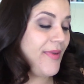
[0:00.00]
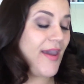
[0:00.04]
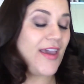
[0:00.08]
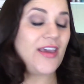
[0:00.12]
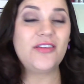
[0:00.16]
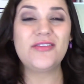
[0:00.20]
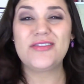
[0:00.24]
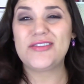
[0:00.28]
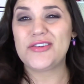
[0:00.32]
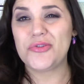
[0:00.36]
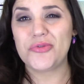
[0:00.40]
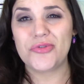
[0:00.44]
I
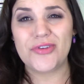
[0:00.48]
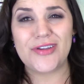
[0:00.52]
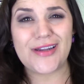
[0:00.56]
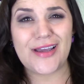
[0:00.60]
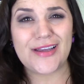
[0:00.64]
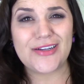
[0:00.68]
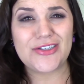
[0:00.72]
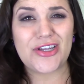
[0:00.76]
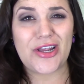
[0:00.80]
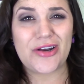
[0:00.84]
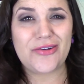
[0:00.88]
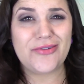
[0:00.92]
used green
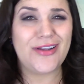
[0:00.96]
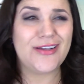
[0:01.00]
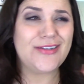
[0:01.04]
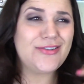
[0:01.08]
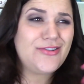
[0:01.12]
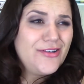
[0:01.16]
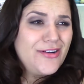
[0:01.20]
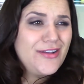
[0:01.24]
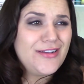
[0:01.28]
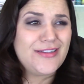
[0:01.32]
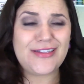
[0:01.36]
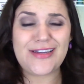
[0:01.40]
eyeshadow
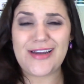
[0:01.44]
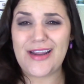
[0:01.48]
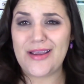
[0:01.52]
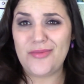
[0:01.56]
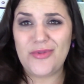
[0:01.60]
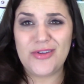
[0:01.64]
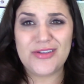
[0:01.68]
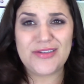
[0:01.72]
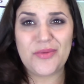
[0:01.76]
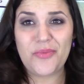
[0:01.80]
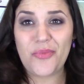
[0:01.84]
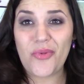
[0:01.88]
yesterday and today I'm
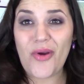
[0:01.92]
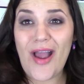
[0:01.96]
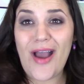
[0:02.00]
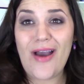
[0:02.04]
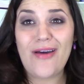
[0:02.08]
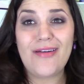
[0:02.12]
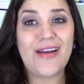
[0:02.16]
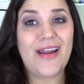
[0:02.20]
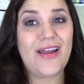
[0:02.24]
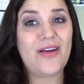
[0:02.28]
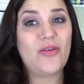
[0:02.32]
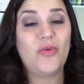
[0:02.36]
using
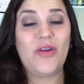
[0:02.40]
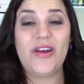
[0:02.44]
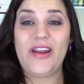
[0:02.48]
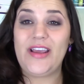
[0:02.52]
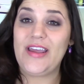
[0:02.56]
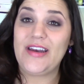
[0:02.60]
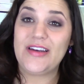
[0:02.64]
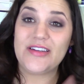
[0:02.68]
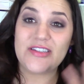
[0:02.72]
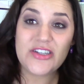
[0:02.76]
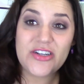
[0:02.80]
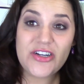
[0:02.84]
brown and I don't want to
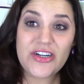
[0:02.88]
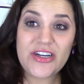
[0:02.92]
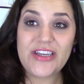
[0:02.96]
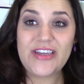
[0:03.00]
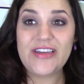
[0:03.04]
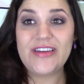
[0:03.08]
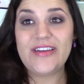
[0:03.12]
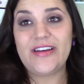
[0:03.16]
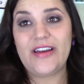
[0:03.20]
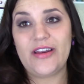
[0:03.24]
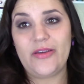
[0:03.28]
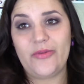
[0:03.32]
get it
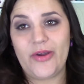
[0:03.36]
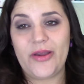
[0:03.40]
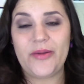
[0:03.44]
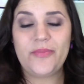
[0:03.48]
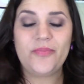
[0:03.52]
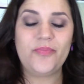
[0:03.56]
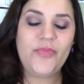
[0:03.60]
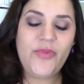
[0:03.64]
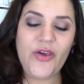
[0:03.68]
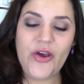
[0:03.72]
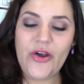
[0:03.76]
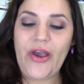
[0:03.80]
dirty, and anyway.
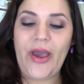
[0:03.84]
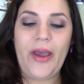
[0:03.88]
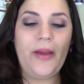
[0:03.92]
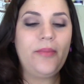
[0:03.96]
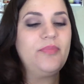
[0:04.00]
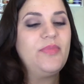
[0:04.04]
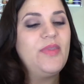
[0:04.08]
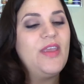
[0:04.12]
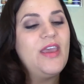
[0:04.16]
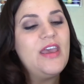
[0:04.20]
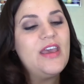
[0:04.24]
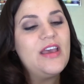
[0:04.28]
Okay,
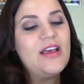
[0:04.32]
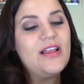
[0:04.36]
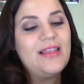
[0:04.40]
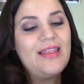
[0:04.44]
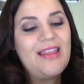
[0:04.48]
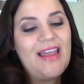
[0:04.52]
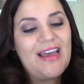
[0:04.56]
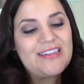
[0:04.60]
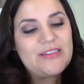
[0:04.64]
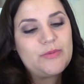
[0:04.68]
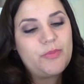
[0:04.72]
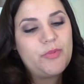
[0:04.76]

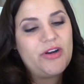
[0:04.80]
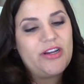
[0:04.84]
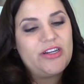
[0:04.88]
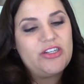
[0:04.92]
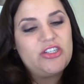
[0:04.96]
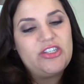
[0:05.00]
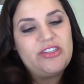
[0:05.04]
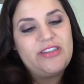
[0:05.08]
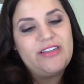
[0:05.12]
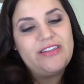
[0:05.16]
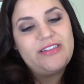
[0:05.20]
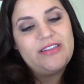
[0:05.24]
last
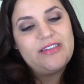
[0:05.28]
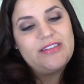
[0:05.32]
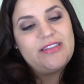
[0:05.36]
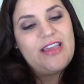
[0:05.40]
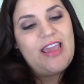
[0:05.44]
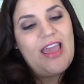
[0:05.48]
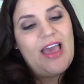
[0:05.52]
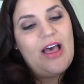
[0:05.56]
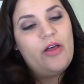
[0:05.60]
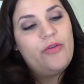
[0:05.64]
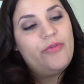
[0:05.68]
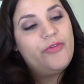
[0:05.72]
brush. This is the
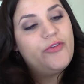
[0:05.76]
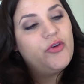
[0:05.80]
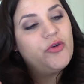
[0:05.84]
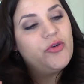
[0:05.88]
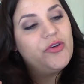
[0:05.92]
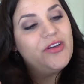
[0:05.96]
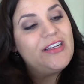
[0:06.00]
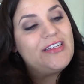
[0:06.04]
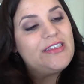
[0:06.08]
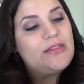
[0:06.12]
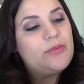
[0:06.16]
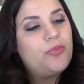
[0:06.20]
e.l.f.
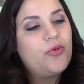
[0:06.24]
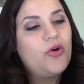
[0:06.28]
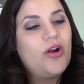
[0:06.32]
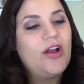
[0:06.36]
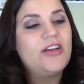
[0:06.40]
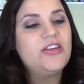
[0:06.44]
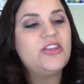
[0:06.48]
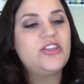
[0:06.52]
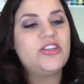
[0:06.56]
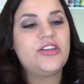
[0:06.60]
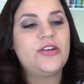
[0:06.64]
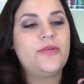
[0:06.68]
crease
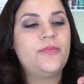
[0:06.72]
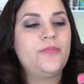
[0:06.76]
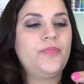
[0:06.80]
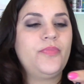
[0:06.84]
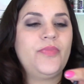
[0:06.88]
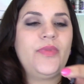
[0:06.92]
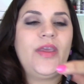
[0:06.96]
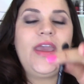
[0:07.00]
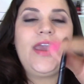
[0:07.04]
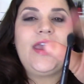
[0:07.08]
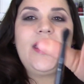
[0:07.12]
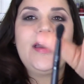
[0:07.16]
brush,
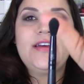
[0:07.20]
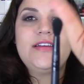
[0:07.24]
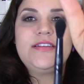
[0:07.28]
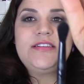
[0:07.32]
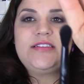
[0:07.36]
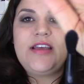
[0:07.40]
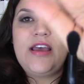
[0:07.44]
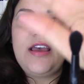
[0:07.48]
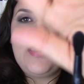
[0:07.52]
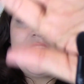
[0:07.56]
and